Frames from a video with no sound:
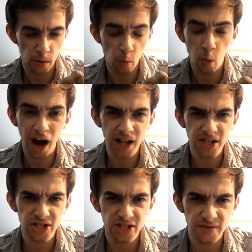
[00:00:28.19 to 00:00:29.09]
And
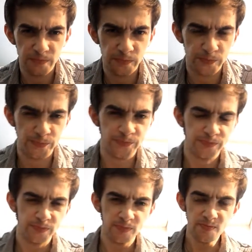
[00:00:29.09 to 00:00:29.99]
whilst
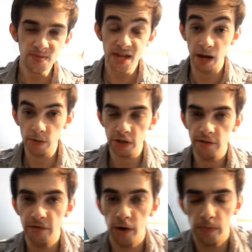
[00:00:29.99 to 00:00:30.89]
I was on
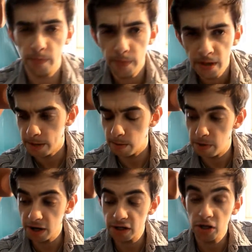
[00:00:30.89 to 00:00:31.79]
the phone, the
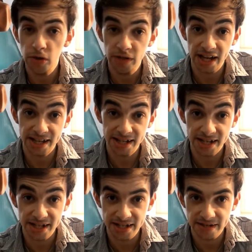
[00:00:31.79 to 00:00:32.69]
person who sent
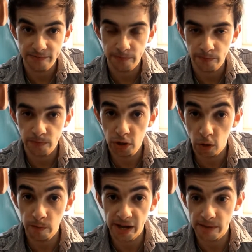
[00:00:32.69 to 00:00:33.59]
it
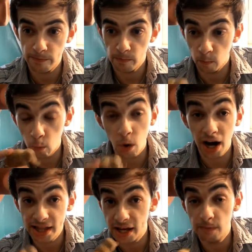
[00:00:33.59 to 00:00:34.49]
told me
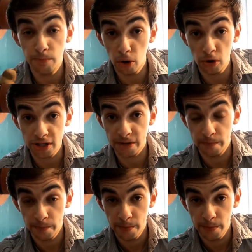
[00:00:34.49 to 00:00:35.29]
why they had bought it.